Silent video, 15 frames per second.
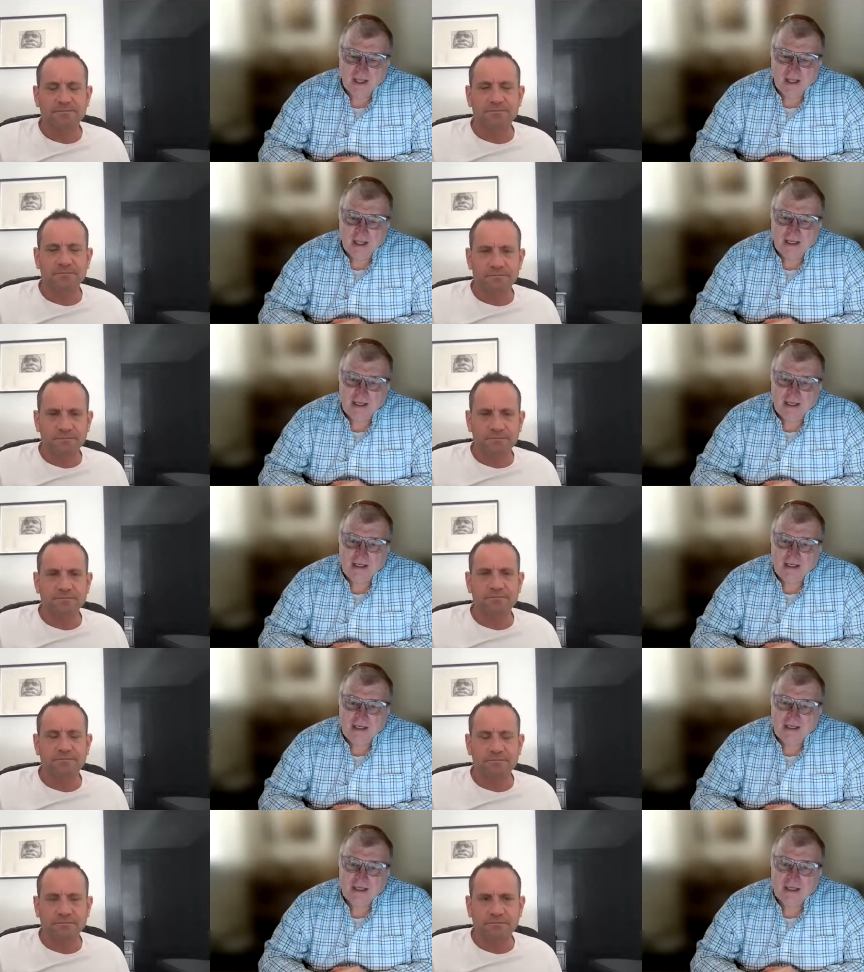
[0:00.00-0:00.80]
Speaker 1: and in
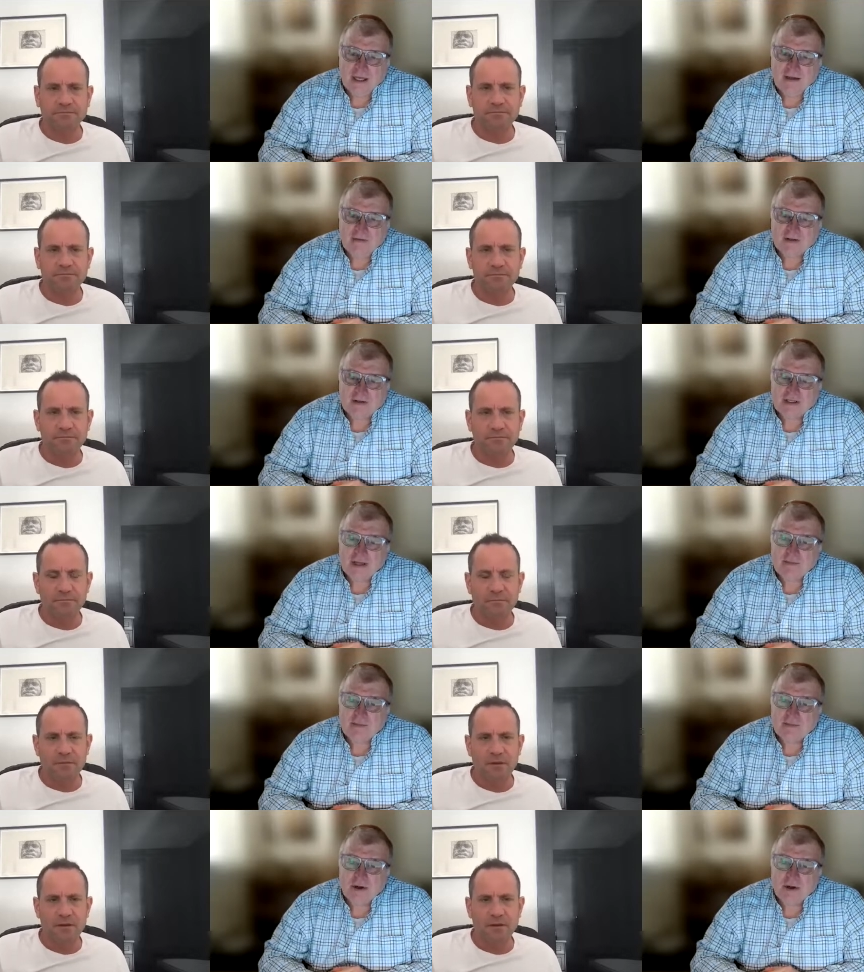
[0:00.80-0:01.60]
India, they have the
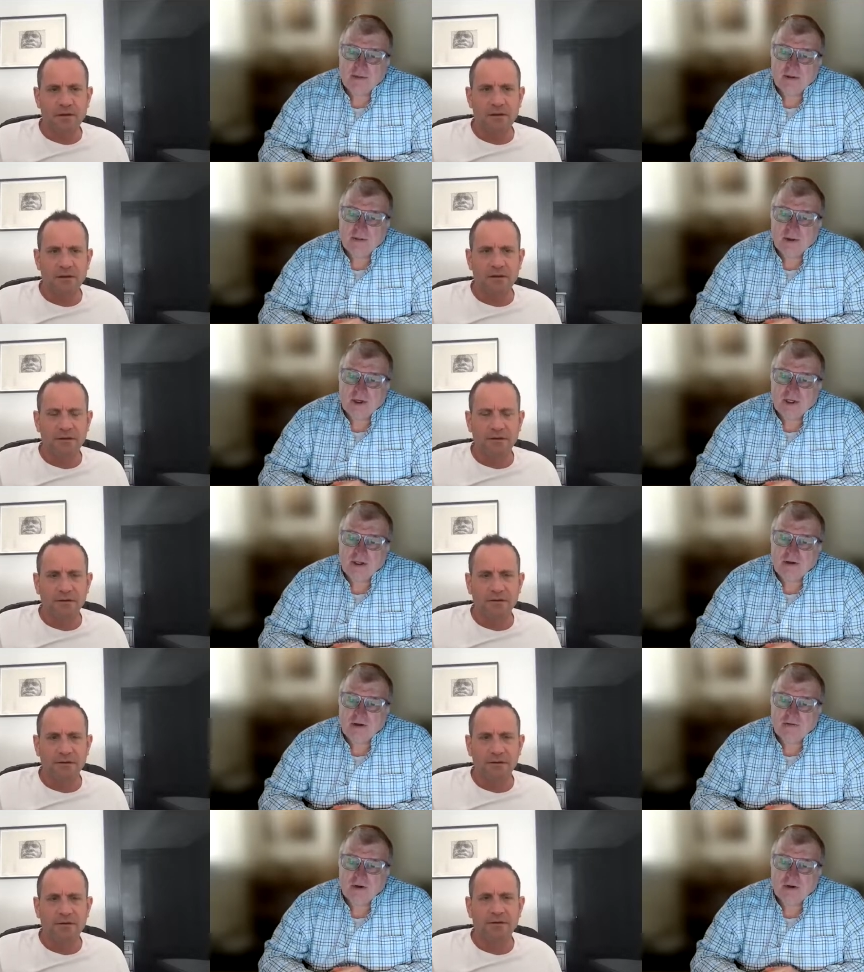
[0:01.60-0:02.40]
same problem where
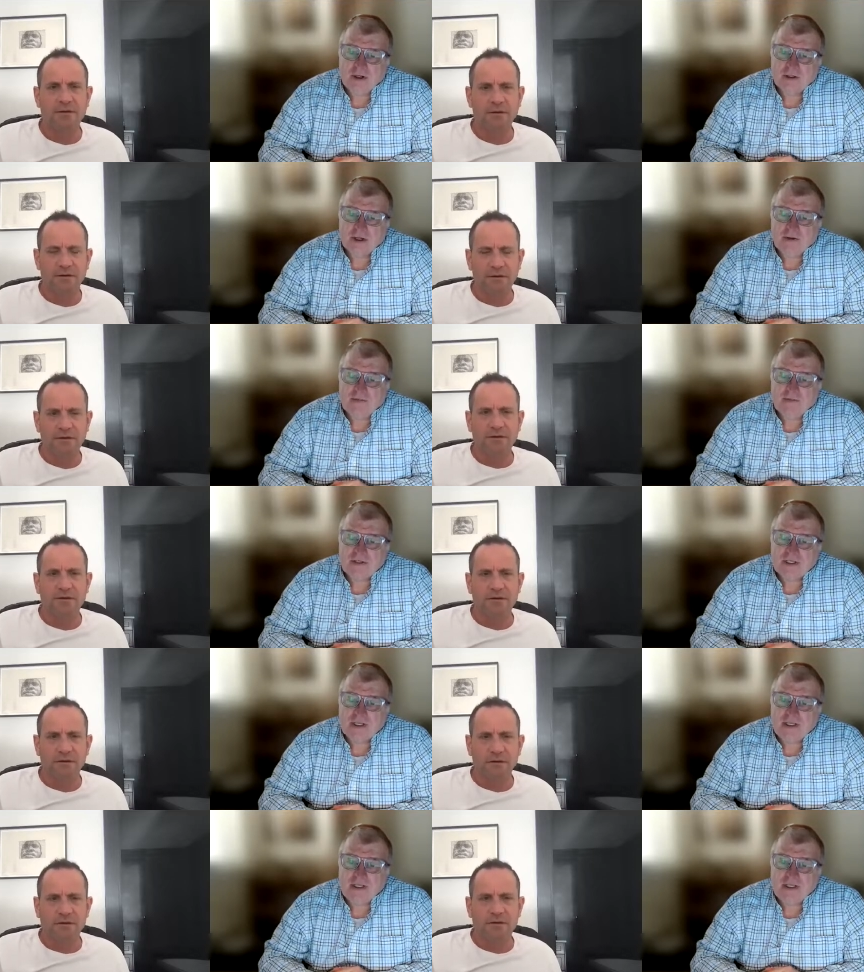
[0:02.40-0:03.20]
you've got
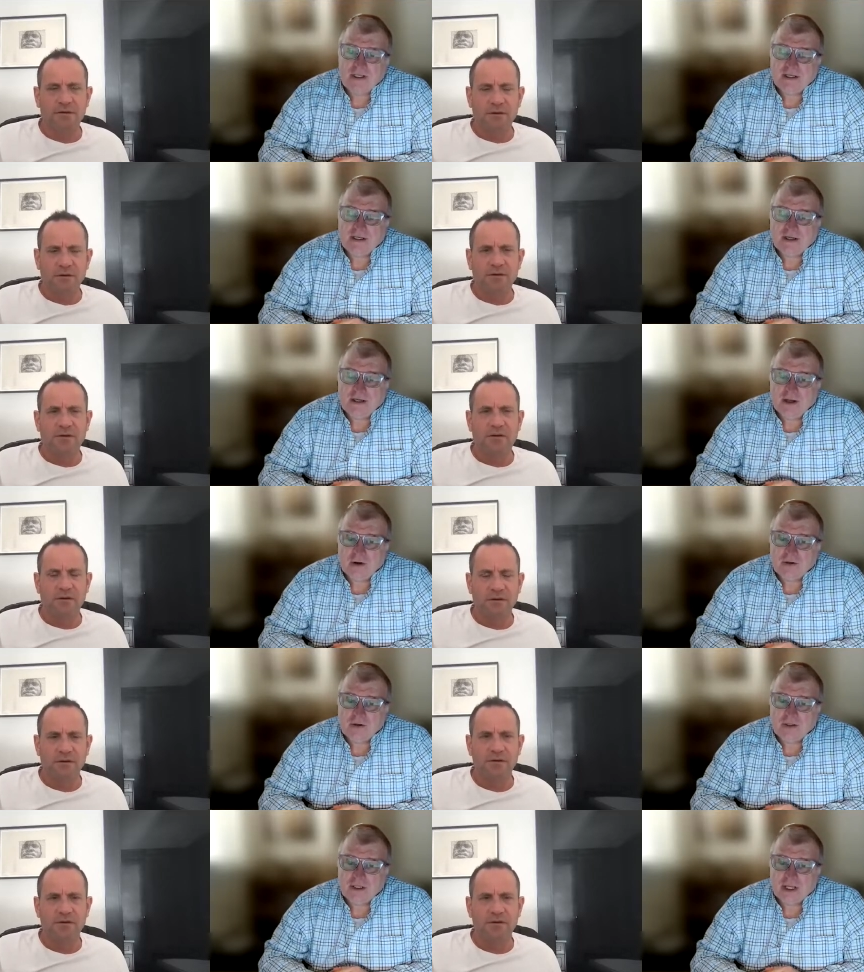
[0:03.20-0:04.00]
obviously
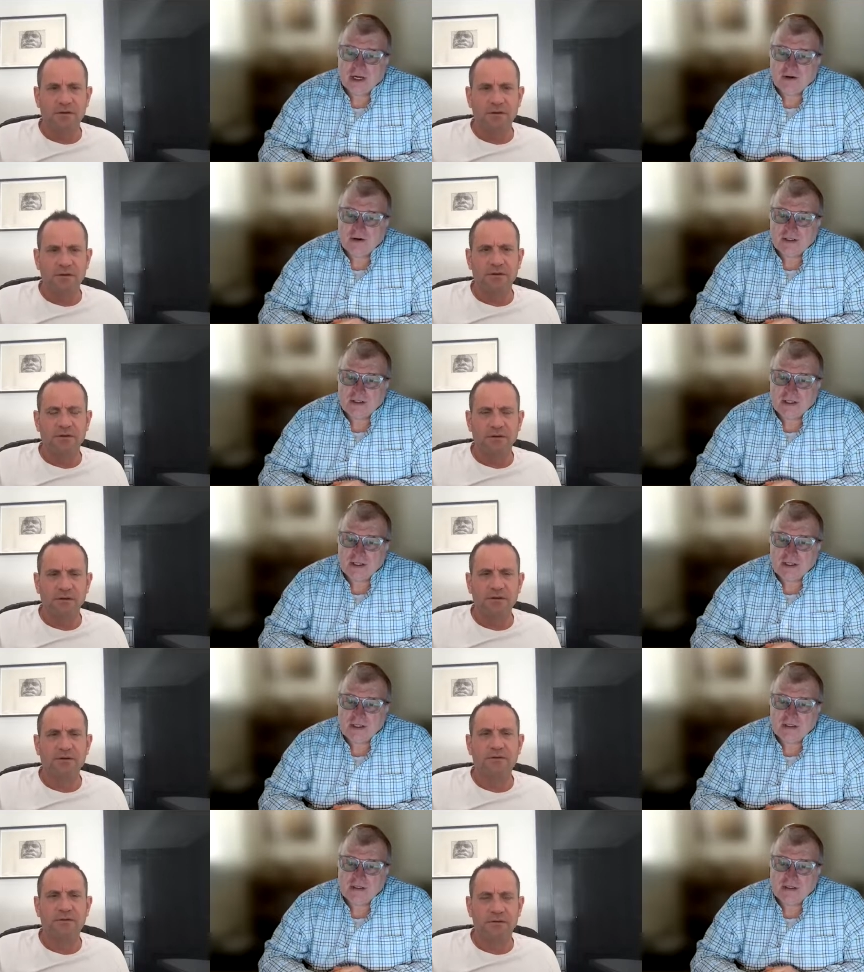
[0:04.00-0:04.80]
local
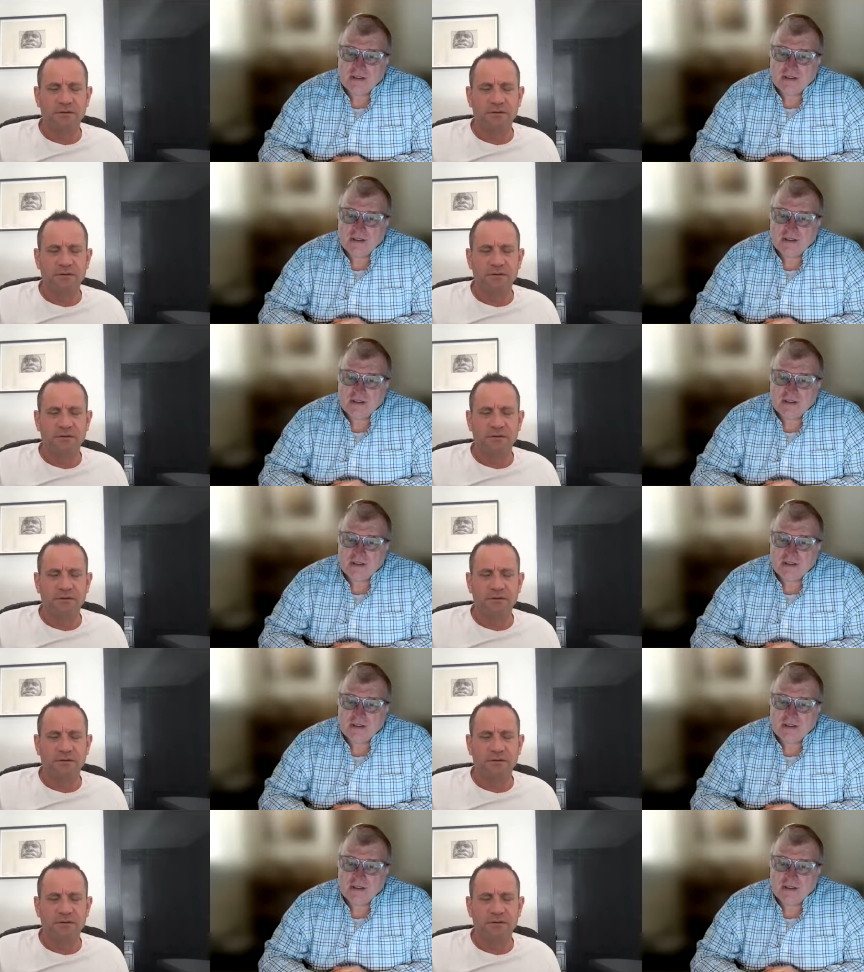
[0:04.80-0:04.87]
currency,